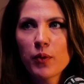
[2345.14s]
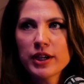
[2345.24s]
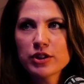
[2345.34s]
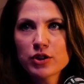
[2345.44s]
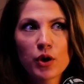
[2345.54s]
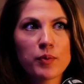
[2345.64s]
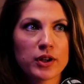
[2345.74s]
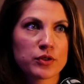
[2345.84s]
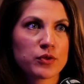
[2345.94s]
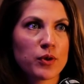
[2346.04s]
away so
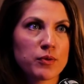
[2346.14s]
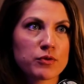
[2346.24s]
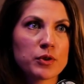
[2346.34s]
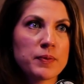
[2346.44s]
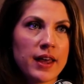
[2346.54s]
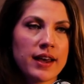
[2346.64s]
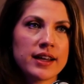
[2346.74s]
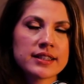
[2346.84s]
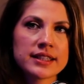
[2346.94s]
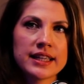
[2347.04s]
much from
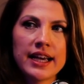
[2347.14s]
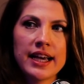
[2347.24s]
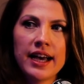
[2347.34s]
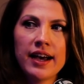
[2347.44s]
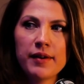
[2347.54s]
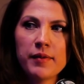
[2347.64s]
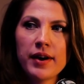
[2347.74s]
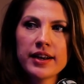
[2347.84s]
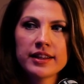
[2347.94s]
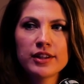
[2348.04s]
that. Yeah.
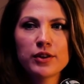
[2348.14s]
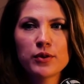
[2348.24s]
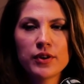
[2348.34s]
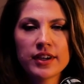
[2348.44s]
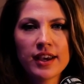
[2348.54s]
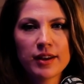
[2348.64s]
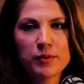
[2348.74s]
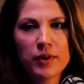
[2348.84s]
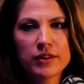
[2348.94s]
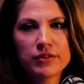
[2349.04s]
And I think you're,
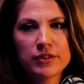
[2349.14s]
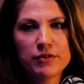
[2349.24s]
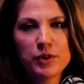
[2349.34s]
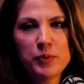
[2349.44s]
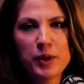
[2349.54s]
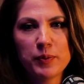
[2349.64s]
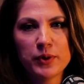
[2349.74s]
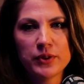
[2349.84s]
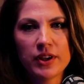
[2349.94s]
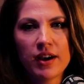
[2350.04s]
again, one of the few
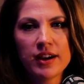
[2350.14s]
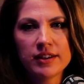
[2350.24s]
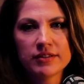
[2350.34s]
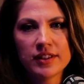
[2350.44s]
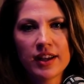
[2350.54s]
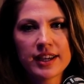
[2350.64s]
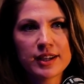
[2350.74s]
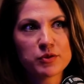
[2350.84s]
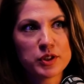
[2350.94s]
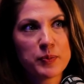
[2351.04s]
people that I
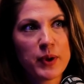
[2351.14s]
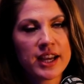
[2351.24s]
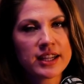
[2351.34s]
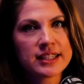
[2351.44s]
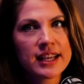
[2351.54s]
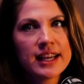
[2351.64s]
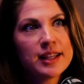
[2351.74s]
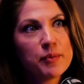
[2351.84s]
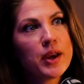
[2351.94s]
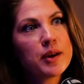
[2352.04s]
like and respect
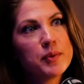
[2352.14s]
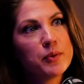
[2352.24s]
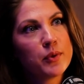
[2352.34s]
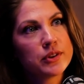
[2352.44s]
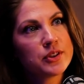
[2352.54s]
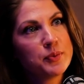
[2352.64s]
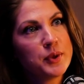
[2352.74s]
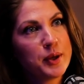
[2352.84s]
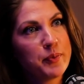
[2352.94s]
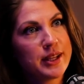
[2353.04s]
that make me want to
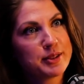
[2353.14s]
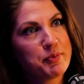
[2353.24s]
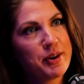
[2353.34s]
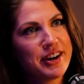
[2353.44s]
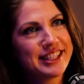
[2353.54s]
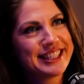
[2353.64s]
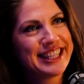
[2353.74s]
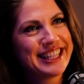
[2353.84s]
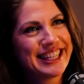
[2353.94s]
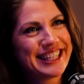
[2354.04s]
be a better person.